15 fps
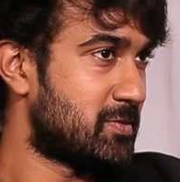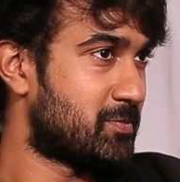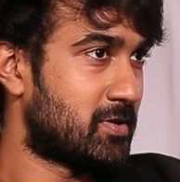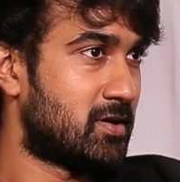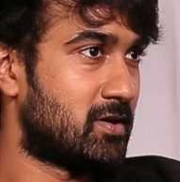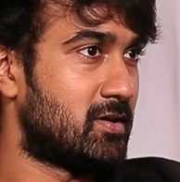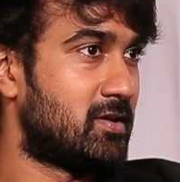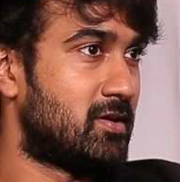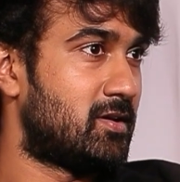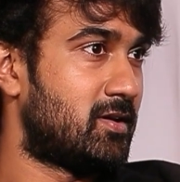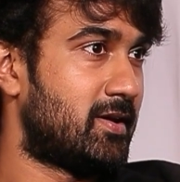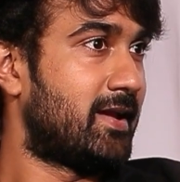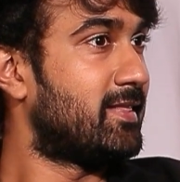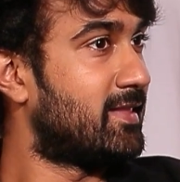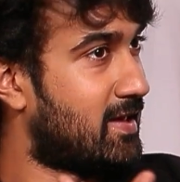people
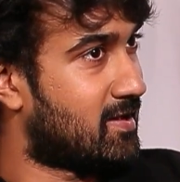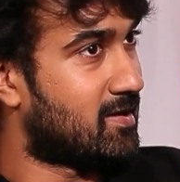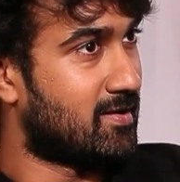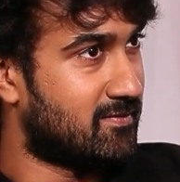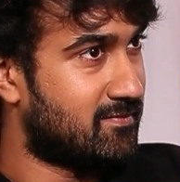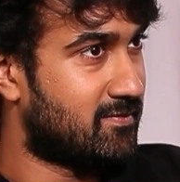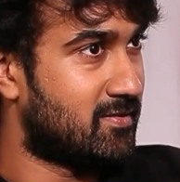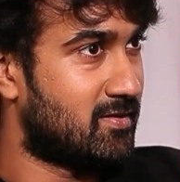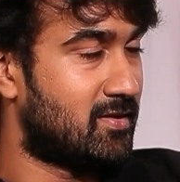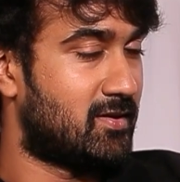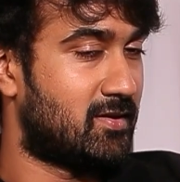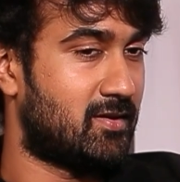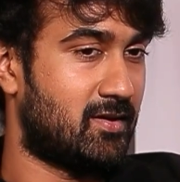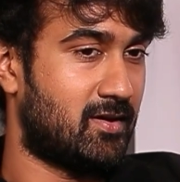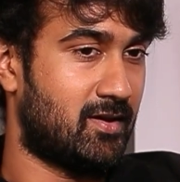and their love.
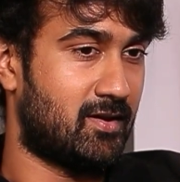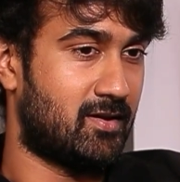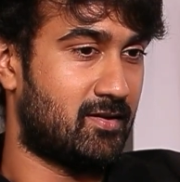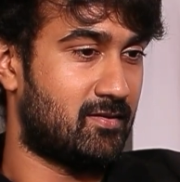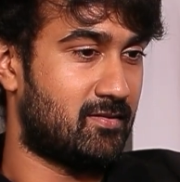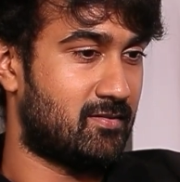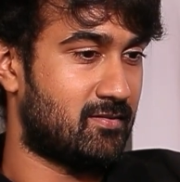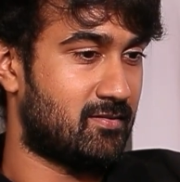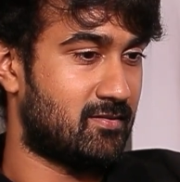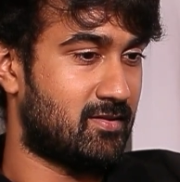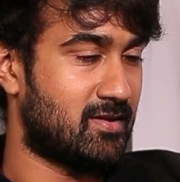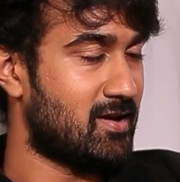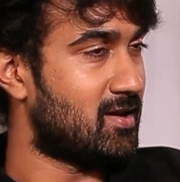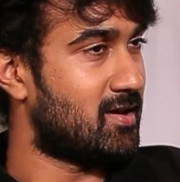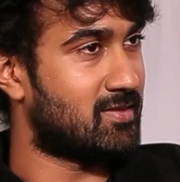And
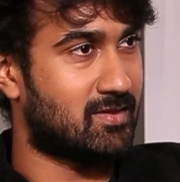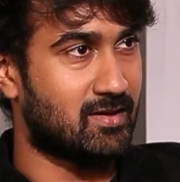yeah, I